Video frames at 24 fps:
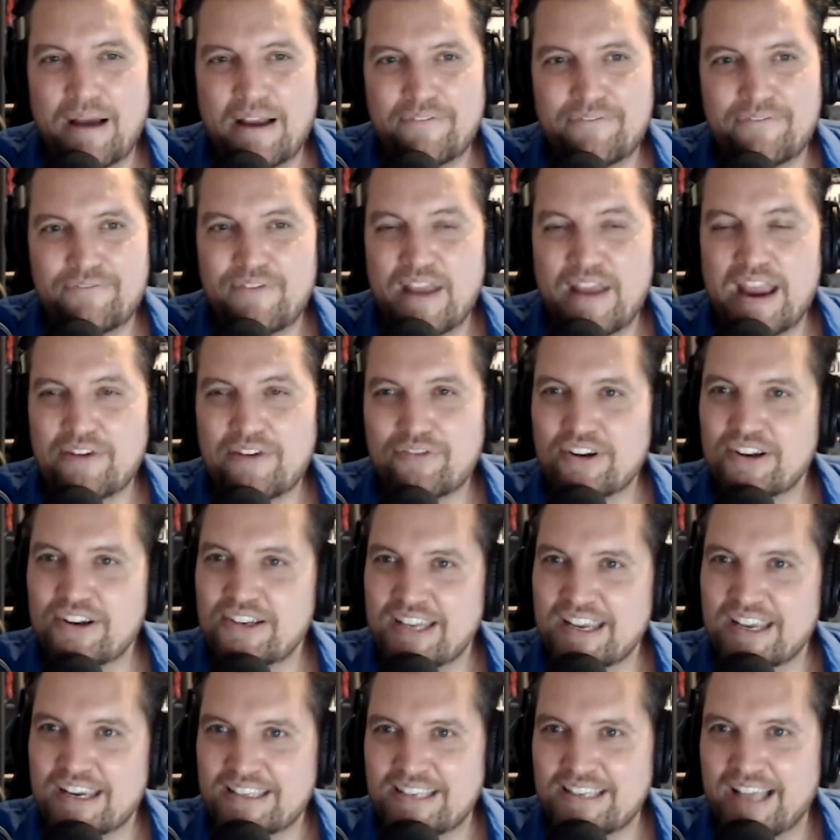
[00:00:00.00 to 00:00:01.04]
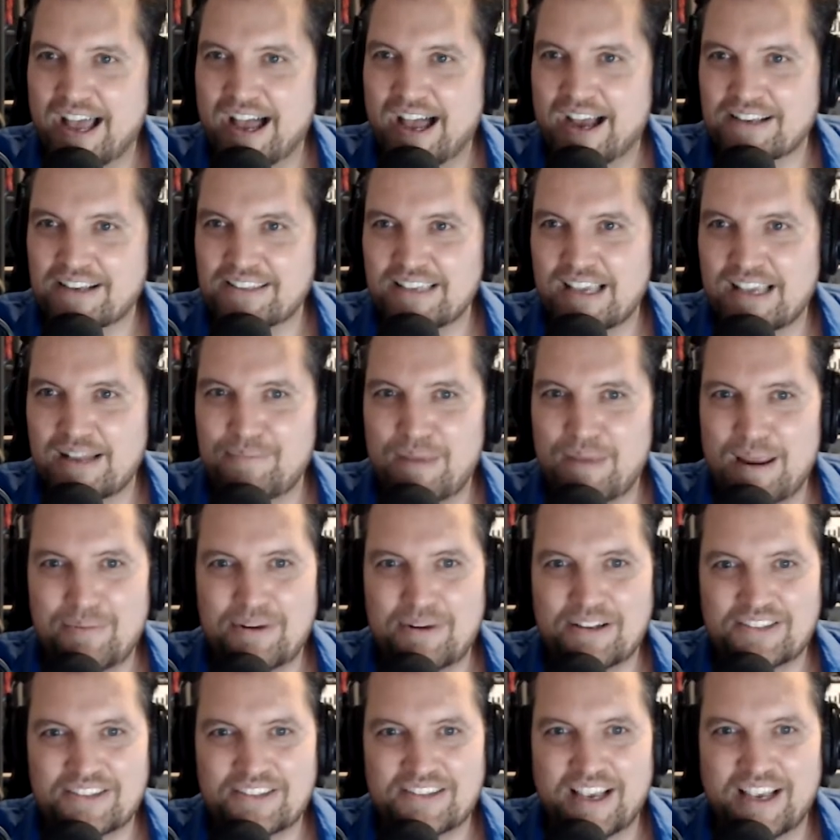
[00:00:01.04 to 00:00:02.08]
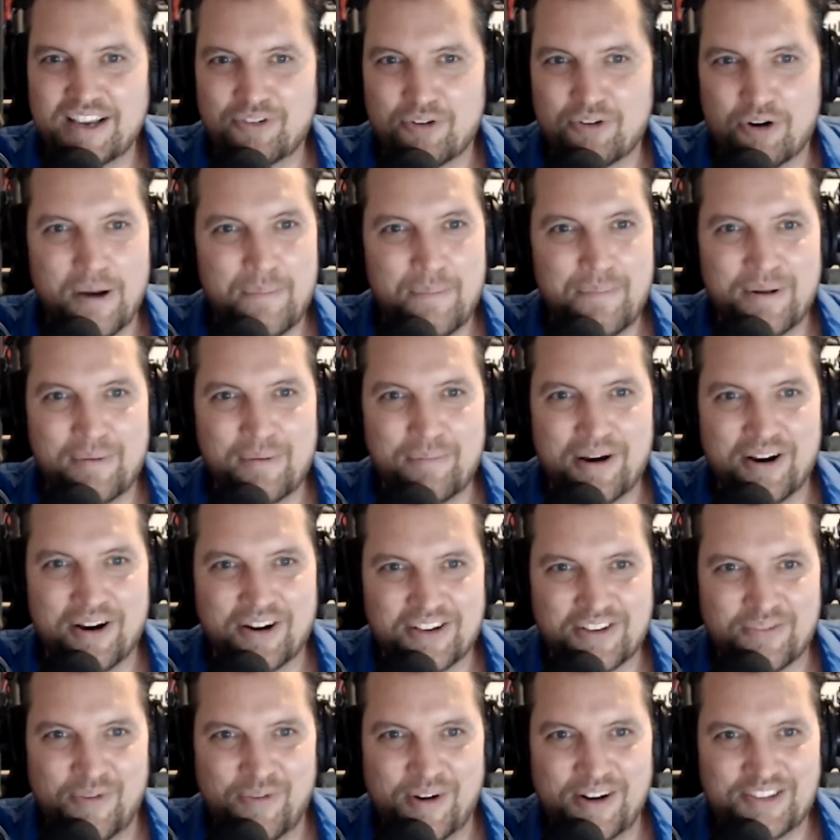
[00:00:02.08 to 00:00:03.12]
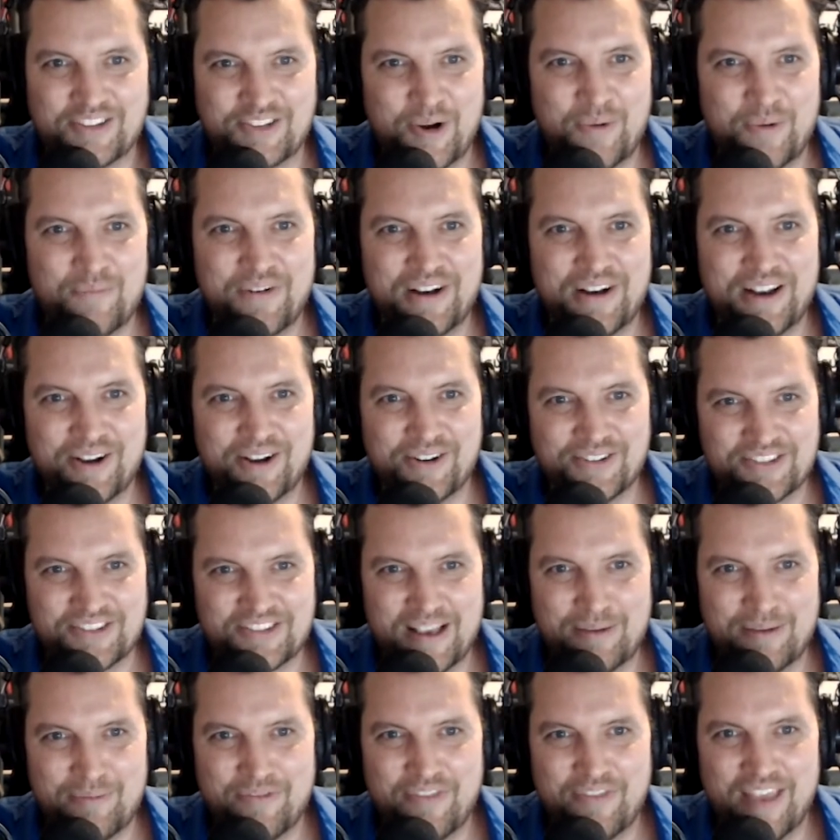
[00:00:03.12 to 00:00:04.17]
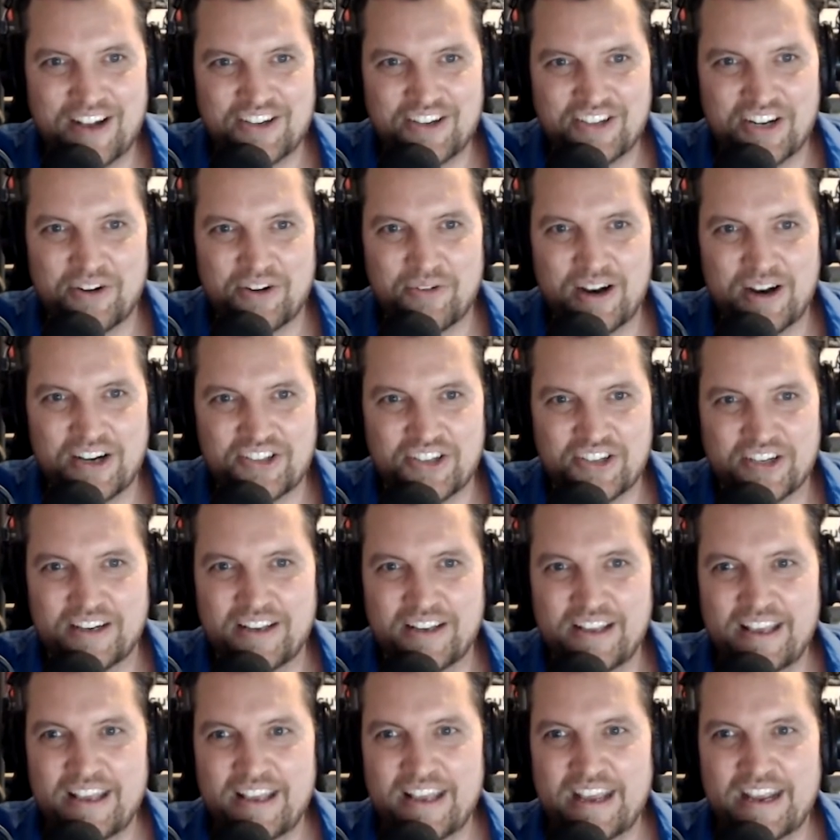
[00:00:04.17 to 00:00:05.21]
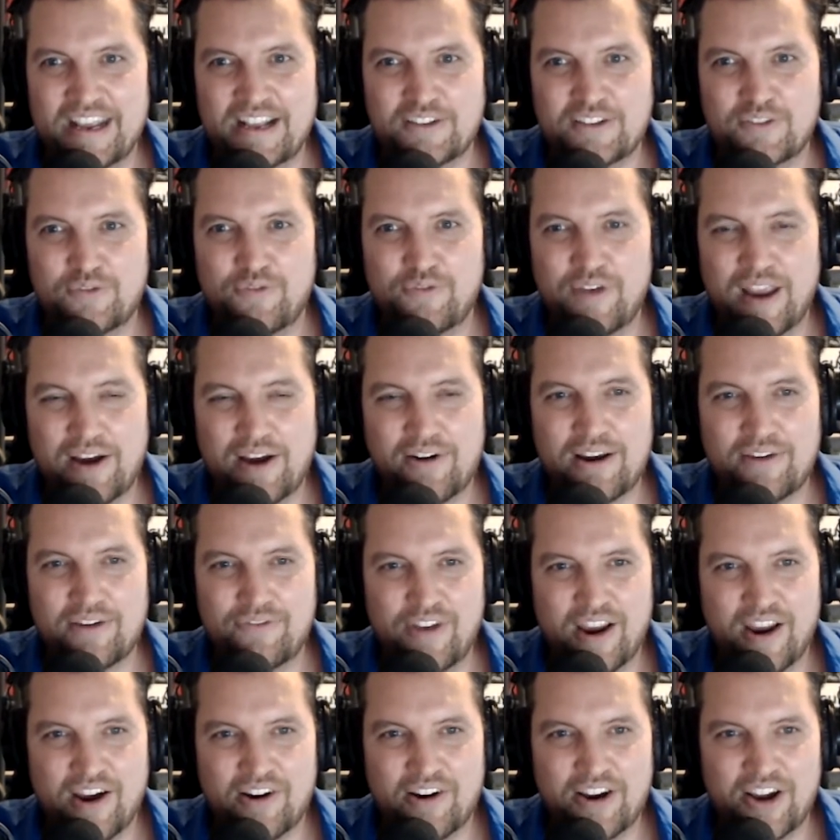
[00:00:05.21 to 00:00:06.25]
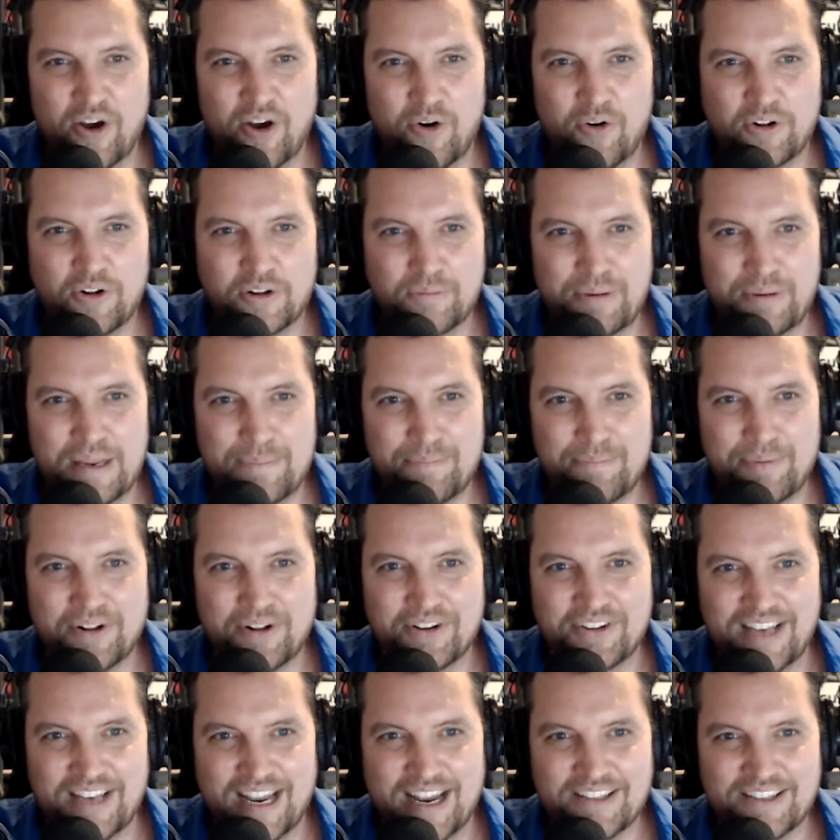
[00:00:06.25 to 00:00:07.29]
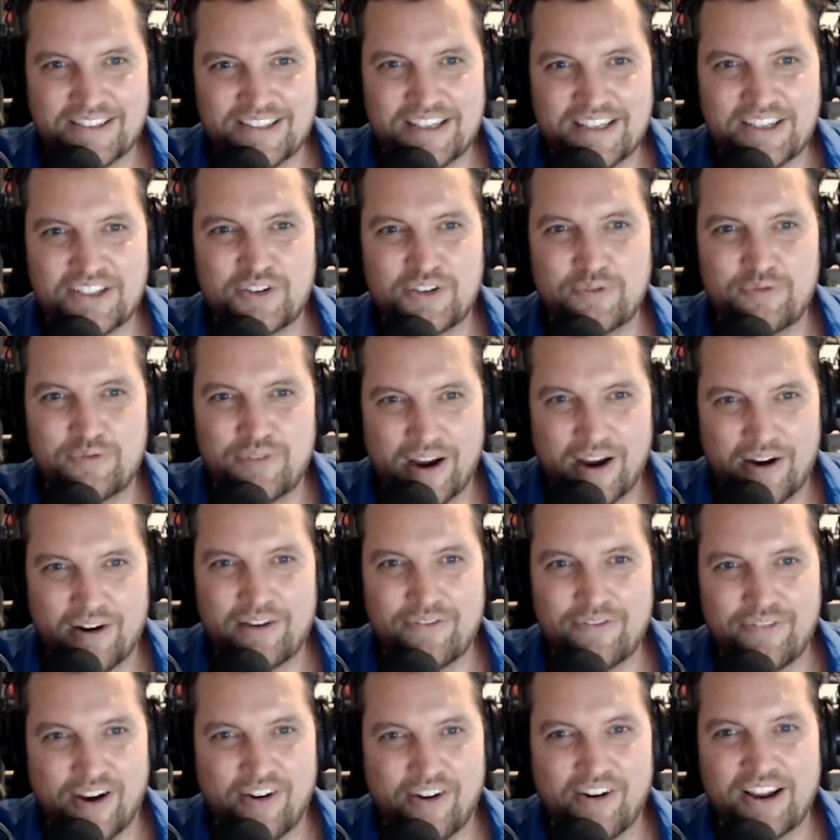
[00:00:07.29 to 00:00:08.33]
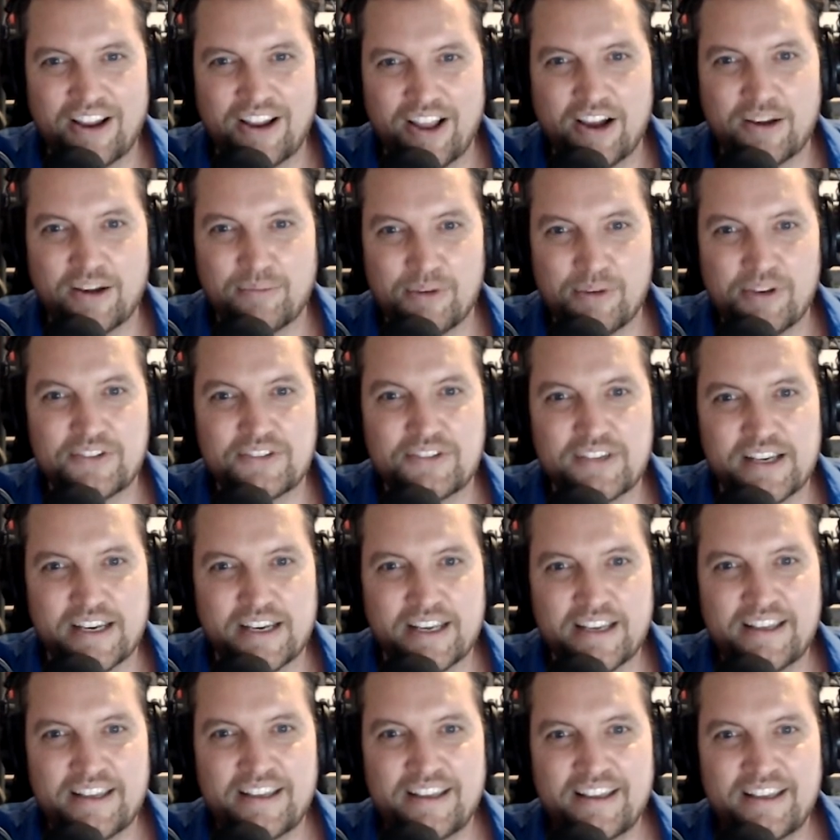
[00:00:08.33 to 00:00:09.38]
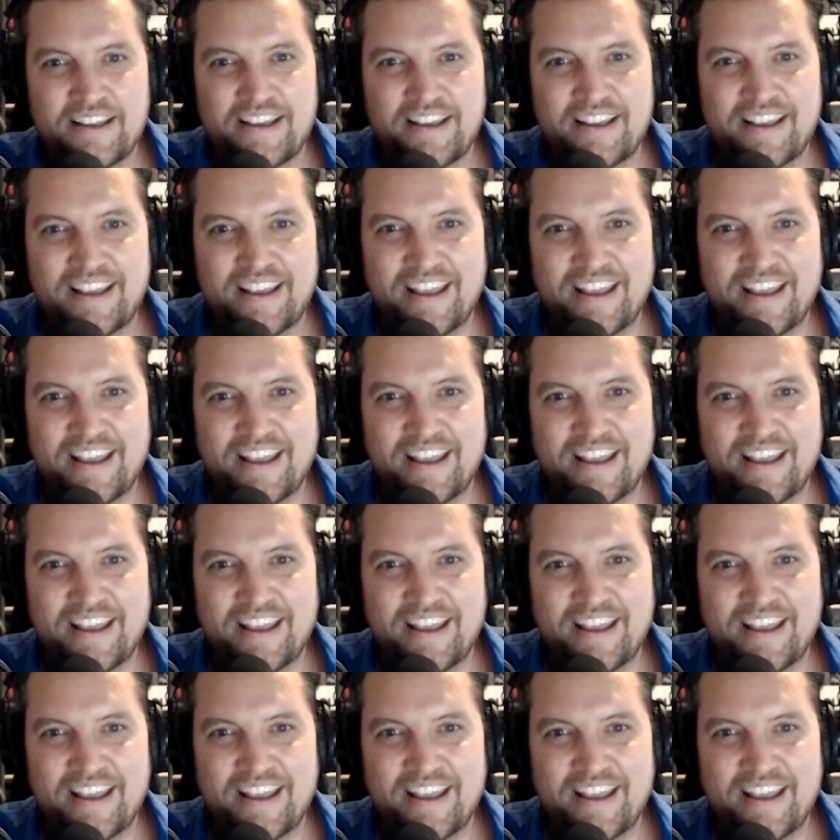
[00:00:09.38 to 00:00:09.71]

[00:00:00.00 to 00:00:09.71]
And my favorite TikToks, and maybe it's because I grew up on America's Funniest Home Videos because I'm of that generation, is very, very old people dancing to very, very young music.